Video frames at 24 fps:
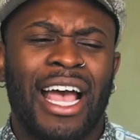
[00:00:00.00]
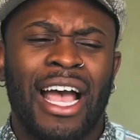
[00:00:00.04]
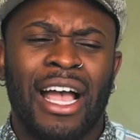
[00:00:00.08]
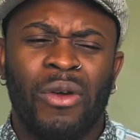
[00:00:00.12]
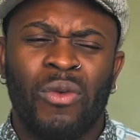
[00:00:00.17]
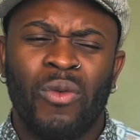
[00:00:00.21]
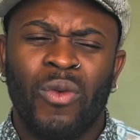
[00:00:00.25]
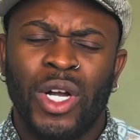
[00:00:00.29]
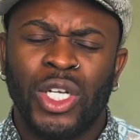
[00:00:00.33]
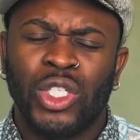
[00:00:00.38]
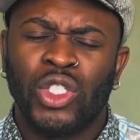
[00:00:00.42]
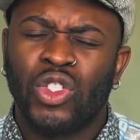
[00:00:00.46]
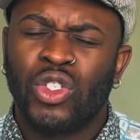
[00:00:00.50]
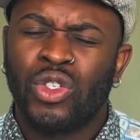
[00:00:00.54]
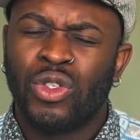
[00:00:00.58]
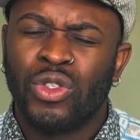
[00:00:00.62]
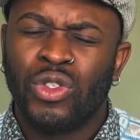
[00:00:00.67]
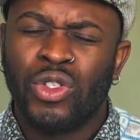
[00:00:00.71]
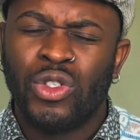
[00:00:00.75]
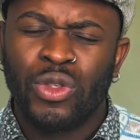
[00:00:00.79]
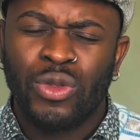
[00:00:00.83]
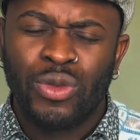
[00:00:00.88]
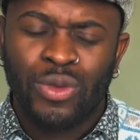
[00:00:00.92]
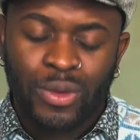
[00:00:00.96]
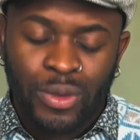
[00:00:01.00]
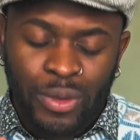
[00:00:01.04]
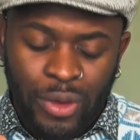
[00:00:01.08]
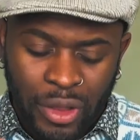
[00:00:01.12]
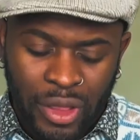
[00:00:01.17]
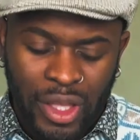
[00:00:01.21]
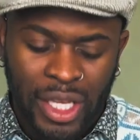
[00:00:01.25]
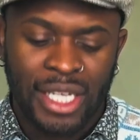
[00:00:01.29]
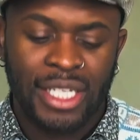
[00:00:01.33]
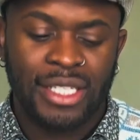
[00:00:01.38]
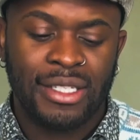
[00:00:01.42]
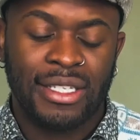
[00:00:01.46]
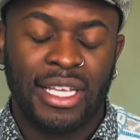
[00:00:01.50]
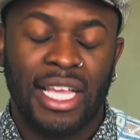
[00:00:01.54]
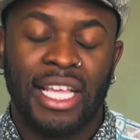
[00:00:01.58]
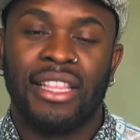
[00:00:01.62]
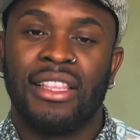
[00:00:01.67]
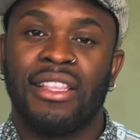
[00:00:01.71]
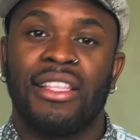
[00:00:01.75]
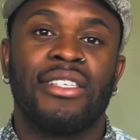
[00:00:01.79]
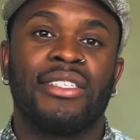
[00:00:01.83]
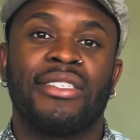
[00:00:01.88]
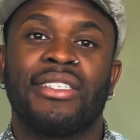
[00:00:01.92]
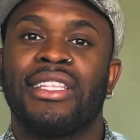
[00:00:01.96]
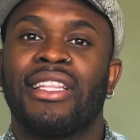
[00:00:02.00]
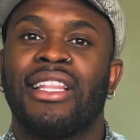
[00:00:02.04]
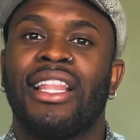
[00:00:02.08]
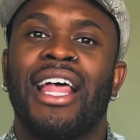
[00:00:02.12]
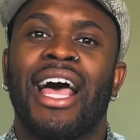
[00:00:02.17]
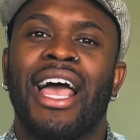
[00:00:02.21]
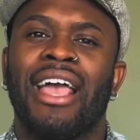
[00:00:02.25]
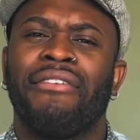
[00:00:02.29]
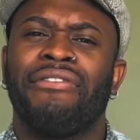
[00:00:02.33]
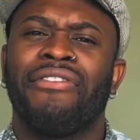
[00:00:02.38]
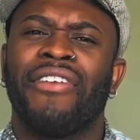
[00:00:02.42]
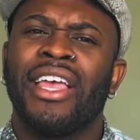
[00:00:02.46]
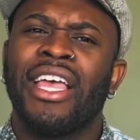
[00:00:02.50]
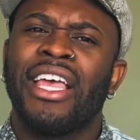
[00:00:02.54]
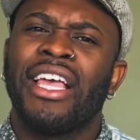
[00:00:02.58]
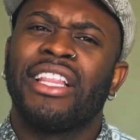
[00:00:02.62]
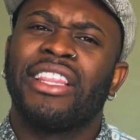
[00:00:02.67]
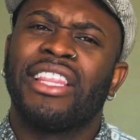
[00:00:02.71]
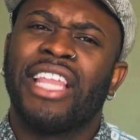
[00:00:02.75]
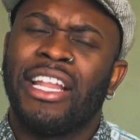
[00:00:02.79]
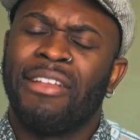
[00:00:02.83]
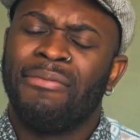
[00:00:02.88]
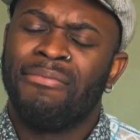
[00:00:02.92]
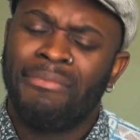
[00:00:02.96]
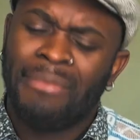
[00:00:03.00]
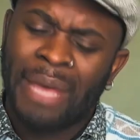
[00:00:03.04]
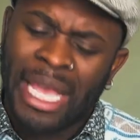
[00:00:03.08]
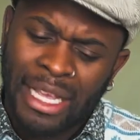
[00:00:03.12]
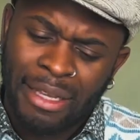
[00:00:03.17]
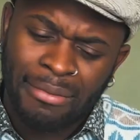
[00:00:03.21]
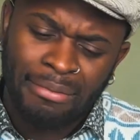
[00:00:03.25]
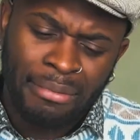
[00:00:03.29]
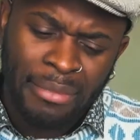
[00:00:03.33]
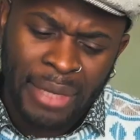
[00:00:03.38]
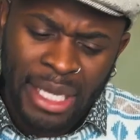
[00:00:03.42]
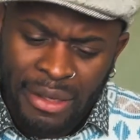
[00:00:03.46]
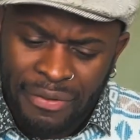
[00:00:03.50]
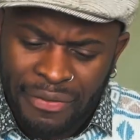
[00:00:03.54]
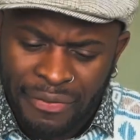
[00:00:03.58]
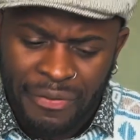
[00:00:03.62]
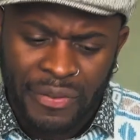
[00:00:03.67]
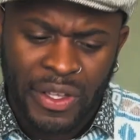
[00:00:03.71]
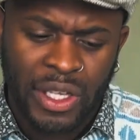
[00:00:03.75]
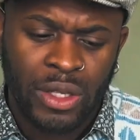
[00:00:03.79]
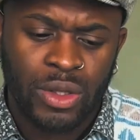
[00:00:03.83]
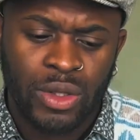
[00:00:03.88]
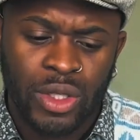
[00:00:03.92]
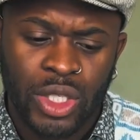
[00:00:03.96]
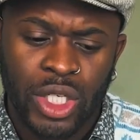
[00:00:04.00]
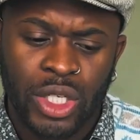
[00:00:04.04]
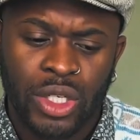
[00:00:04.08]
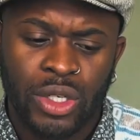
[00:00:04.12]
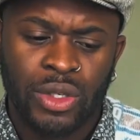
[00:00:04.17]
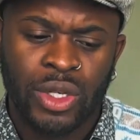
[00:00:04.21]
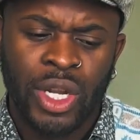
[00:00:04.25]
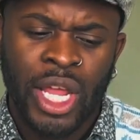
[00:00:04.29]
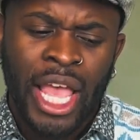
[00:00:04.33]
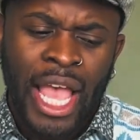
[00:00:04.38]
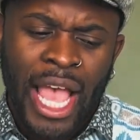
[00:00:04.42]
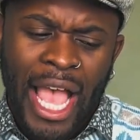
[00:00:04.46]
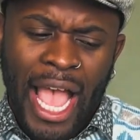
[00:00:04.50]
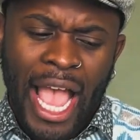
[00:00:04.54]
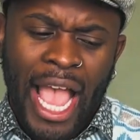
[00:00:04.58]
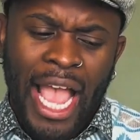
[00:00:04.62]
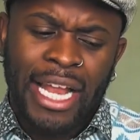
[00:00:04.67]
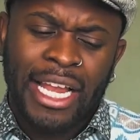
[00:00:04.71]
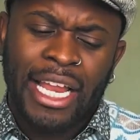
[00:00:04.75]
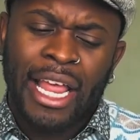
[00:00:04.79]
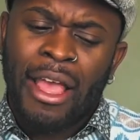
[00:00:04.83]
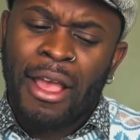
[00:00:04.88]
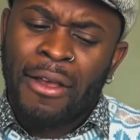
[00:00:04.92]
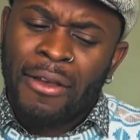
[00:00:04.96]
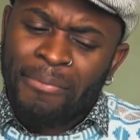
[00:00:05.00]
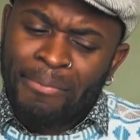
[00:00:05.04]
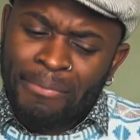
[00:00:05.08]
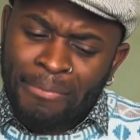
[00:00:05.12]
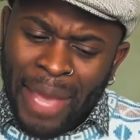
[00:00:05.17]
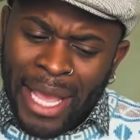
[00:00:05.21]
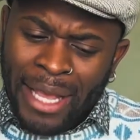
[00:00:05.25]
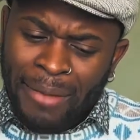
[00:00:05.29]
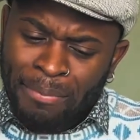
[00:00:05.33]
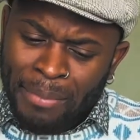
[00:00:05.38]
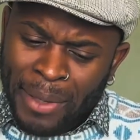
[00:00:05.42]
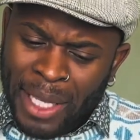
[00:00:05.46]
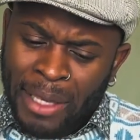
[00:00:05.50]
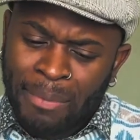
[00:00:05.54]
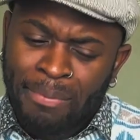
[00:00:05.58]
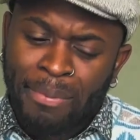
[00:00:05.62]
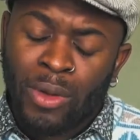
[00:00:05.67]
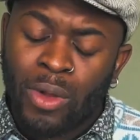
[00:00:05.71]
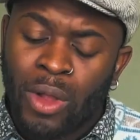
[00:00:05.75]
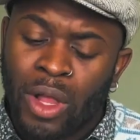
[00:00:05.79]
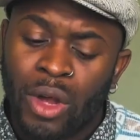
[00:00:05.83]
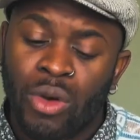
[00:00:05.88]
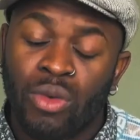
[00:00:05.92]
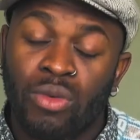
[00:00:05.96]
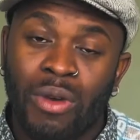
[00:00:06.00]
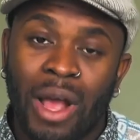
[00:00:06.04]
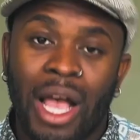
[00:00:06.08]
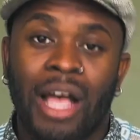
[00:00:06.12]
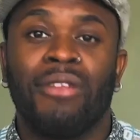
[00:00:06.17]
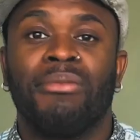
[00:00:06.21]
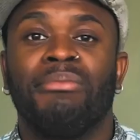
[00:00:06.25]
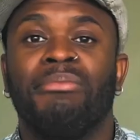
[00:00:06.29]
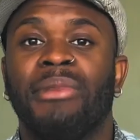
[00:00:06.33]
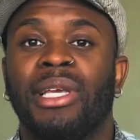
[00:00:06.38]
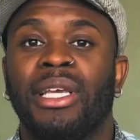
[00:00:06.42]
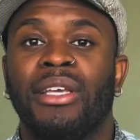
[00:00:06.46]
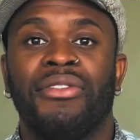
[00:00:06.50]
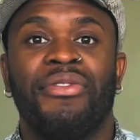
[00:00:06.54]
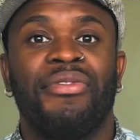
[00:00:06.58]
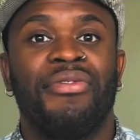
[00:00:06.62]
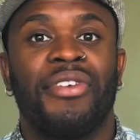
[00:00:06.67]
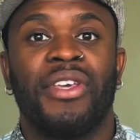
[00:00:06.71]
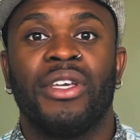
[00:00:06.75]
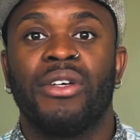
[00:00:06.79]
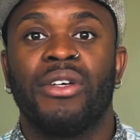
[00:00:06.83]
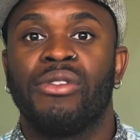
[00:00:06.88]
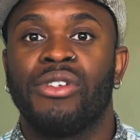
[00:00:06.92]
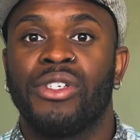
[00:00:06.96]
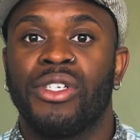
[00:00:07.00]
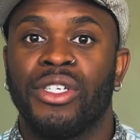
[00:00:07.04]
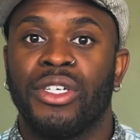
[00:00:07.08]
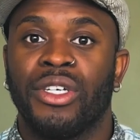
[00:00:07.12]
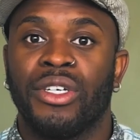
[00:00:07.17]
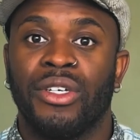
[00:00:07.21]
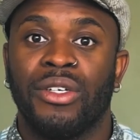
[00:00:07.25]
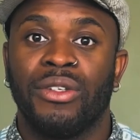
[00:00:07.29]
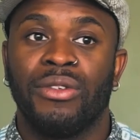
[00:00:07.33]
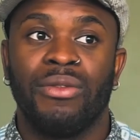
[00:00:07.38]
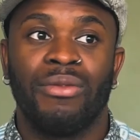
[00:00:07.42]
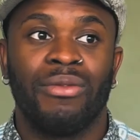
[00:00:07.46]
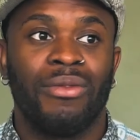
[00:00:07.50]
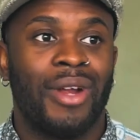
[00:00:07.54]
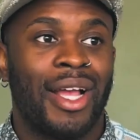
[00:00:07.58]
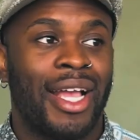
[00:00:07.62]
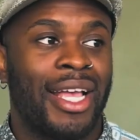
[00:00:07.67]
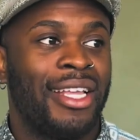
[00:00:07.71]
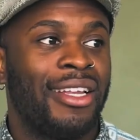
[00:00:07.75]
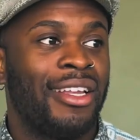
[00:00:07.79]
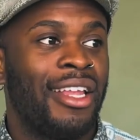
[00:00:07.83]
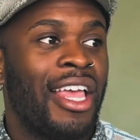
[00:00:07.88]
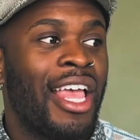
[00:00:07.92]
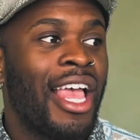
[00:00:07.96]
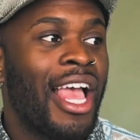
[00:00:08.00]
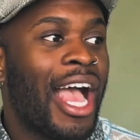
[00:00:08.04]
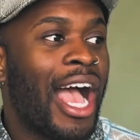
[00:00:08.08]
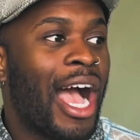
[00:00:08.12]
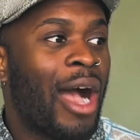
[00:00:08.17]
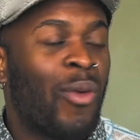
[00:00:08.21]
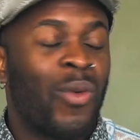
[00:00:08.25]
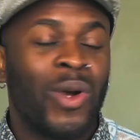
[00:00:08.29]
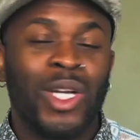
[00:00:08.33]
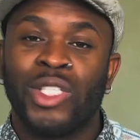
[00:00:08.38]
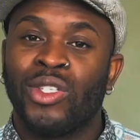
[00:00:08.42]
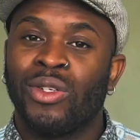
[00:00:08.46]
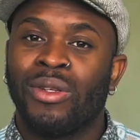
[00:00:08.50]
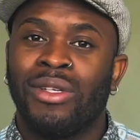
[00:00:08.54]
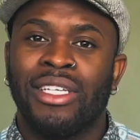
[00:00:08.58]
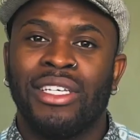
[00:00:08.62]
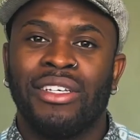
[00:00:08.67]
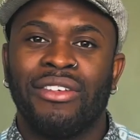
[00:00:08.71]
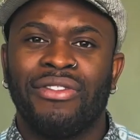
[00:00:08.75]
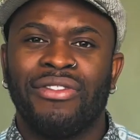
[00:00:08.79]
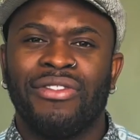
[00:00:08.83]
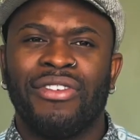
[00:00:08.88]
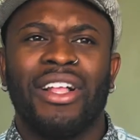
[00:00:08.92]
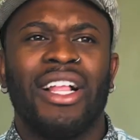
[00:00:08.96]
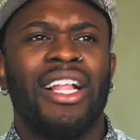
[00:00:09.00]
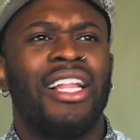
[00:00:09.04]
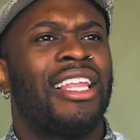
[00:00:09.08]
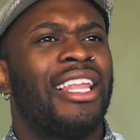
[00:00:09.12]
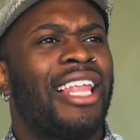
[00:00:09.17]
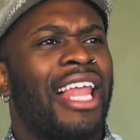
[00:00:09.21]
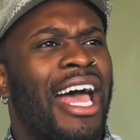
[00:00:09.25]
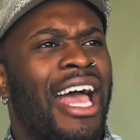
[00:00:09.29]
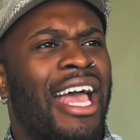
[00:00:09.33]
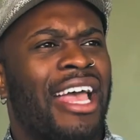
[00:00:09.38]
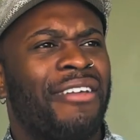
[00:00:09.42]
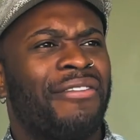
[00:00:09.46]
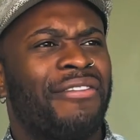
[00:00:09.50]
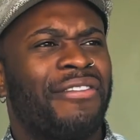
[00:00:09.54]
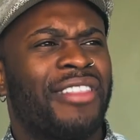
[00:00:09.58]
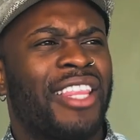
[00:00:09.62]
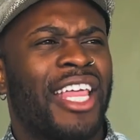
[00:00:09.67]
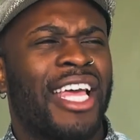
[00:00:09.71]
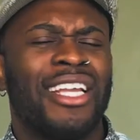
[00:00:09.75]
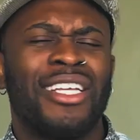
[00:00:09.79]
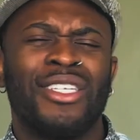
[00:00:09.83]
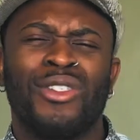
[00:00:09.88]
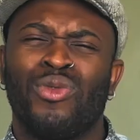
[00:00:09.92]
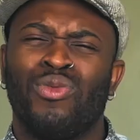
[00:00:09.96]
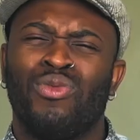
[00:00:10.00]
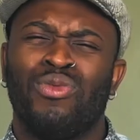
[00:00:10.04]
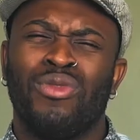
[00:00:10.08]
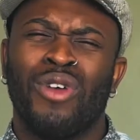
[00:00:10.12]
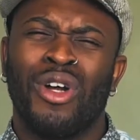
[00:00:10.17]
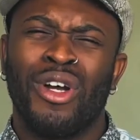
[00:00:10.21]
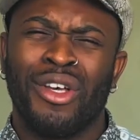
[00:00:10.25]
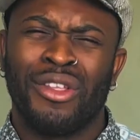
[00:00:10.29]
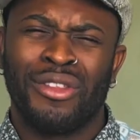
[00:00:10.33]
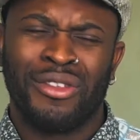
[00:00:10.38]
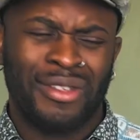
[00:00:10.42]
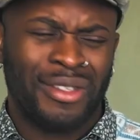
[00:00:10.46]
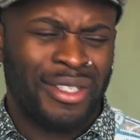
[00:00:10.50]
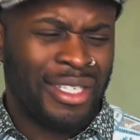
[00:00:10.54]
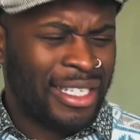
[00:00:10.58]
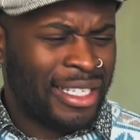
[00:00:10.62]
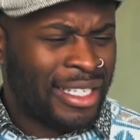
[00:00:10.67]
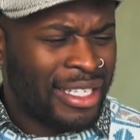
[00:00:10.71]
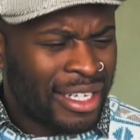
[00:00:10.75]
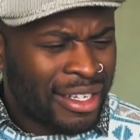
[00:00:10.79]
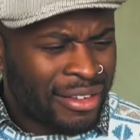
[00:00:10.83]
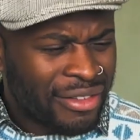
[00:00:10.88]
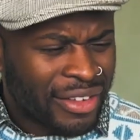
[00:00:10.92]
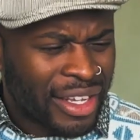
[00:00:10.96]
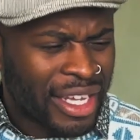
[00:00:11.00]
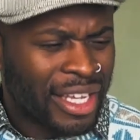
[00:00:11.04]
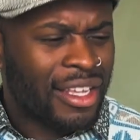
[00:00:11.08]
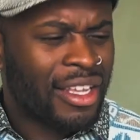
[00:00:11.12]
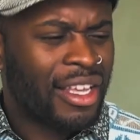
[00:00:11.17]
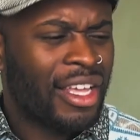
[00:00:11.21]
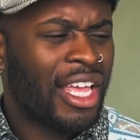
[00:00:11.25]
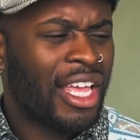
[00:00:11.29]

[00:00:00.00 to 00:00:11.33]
I want to do things in this life that make me feel good and make people around me feel good, right? I want to live a life that is worth living.